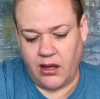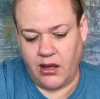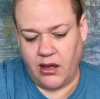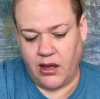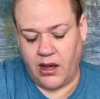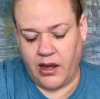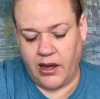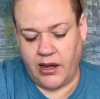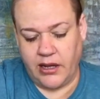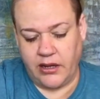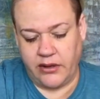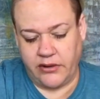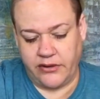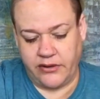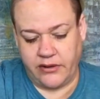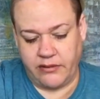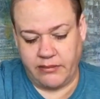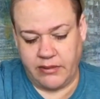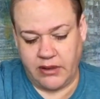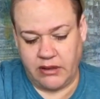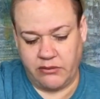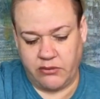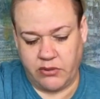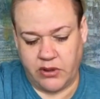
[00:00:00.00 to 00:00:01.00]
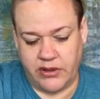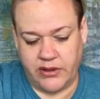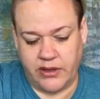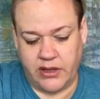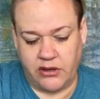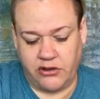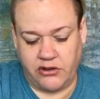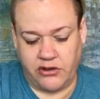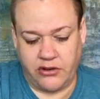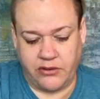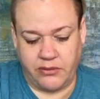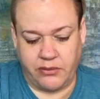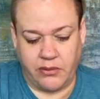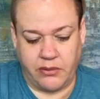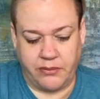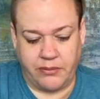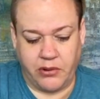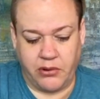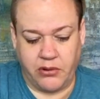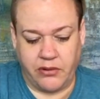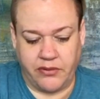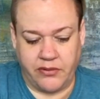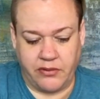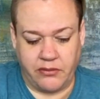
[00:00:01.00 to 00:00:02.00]
I used to be one that just would
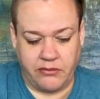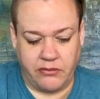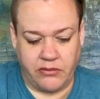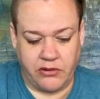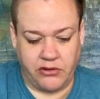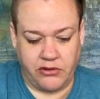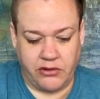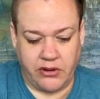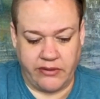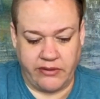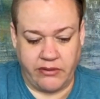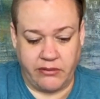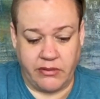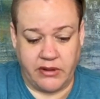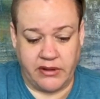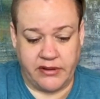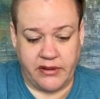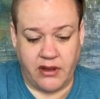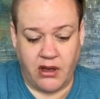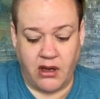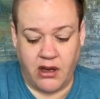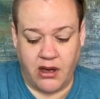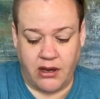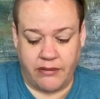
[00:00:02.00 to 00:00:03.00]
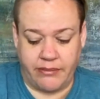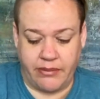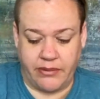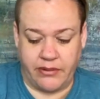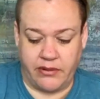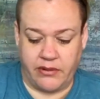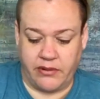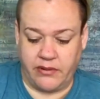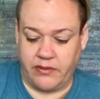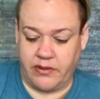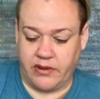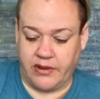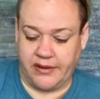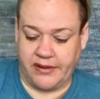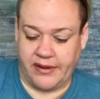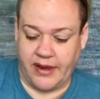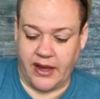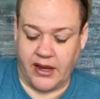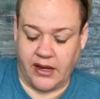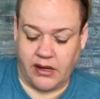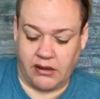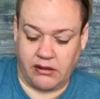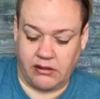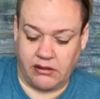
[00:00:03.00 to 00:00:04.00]
pull straight from the top of the
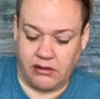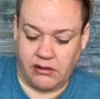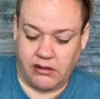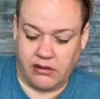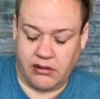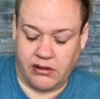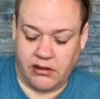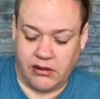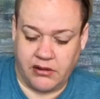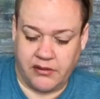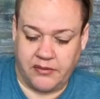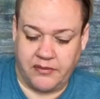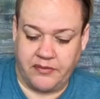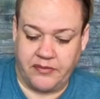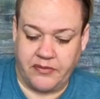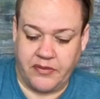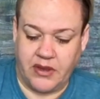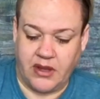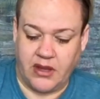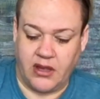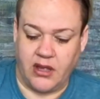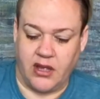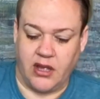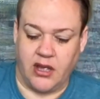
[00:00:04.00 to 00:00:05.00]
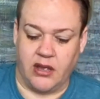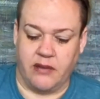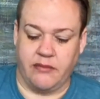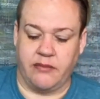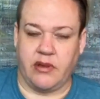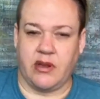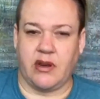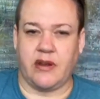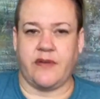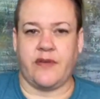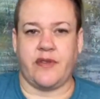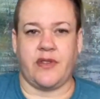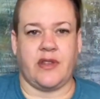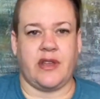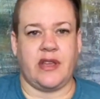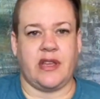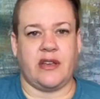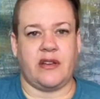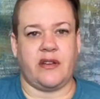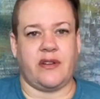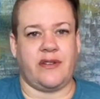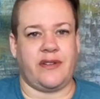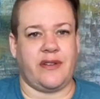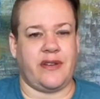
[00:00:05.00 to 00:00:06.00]
deck, but over the
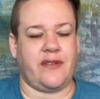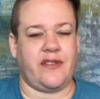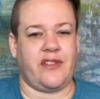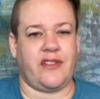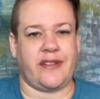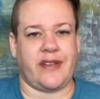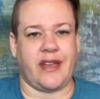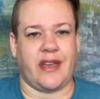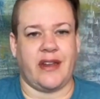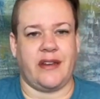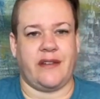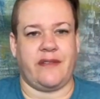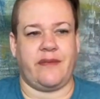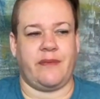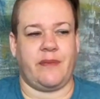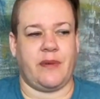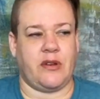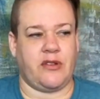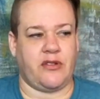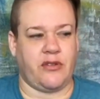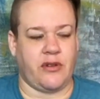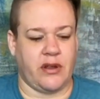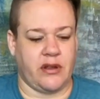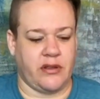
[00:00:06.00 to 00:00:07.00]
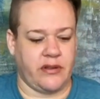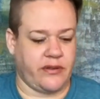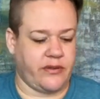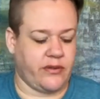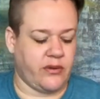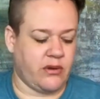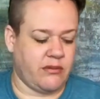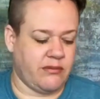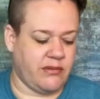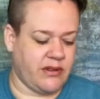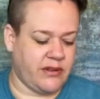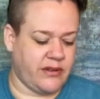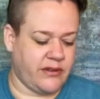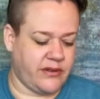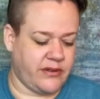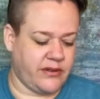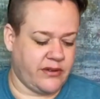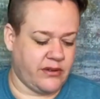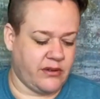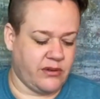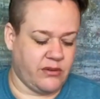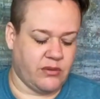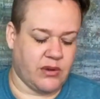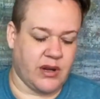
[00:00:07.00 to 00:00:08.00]
years I've just kind of been transformed
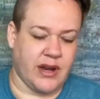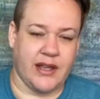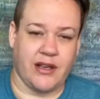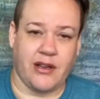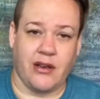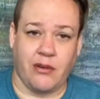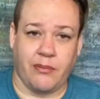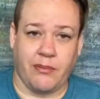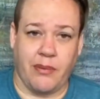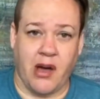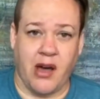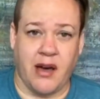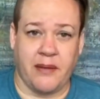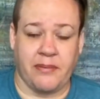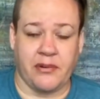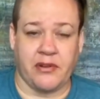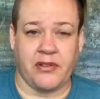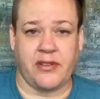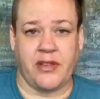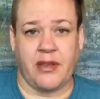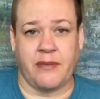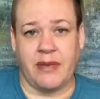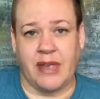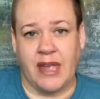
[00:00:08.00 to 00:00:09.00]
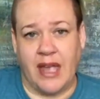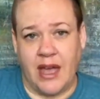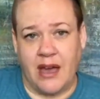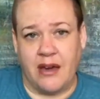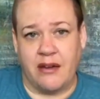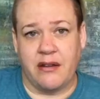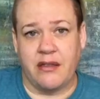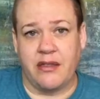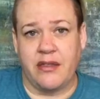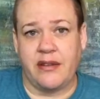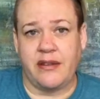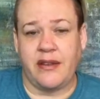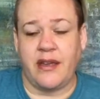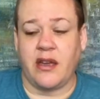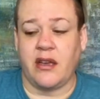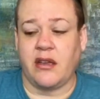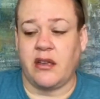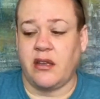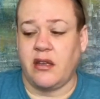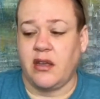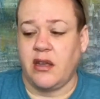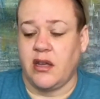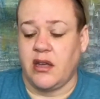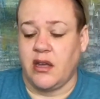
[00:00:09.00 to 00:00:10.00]
into what I call poppers coming out of the
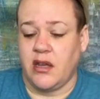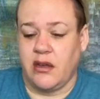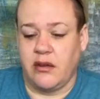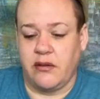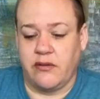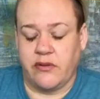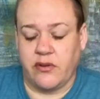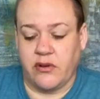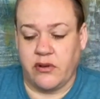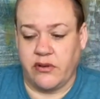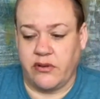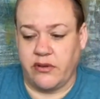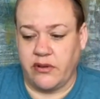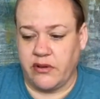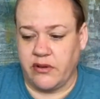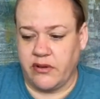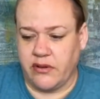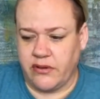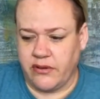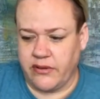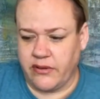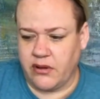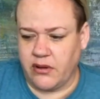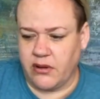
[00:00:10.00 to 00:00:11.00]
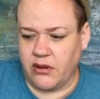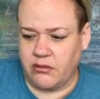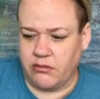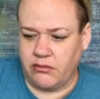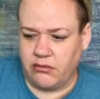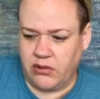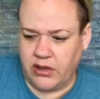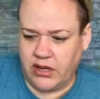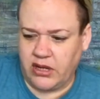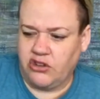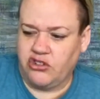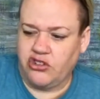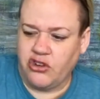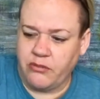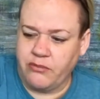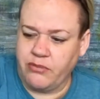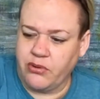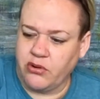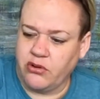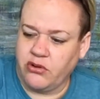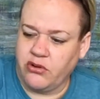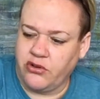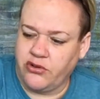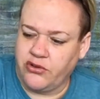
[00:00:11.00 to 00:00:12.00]
deck versus like
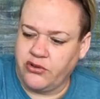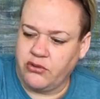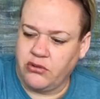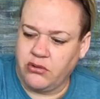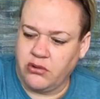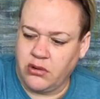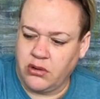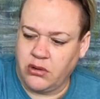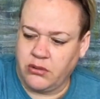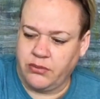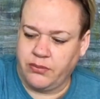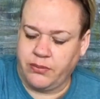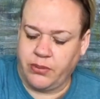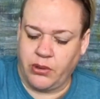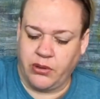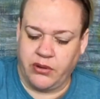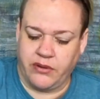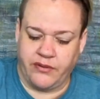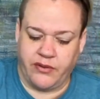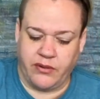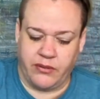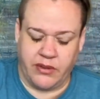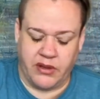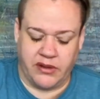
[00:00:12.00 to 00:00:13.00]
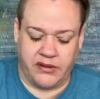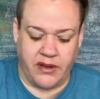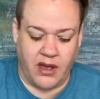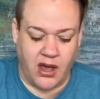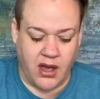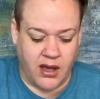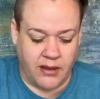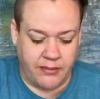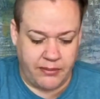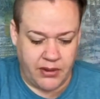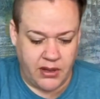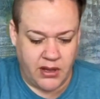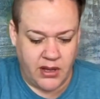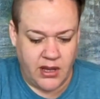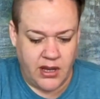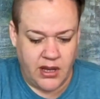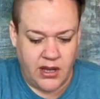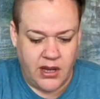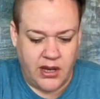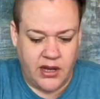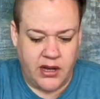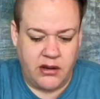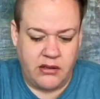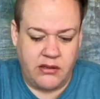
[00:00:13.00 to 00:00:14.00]
jumpers or pulling from the top.
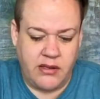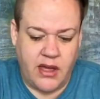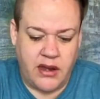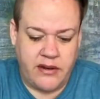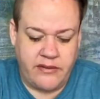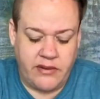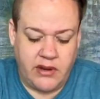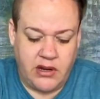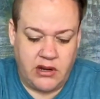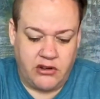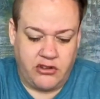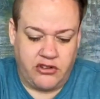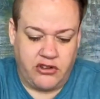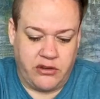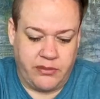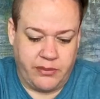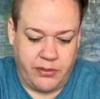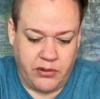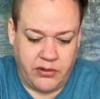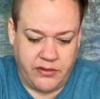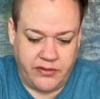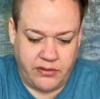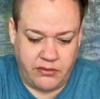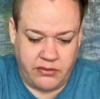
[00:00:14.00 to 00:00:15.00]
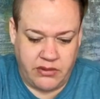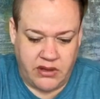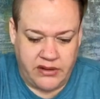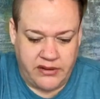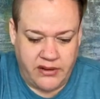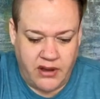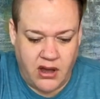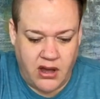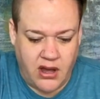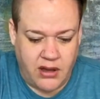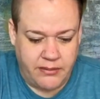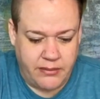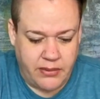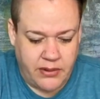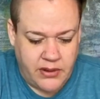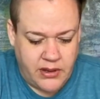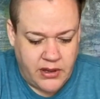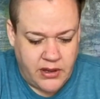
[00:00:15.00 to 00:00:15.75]
I know a lot of readers just pull from the top.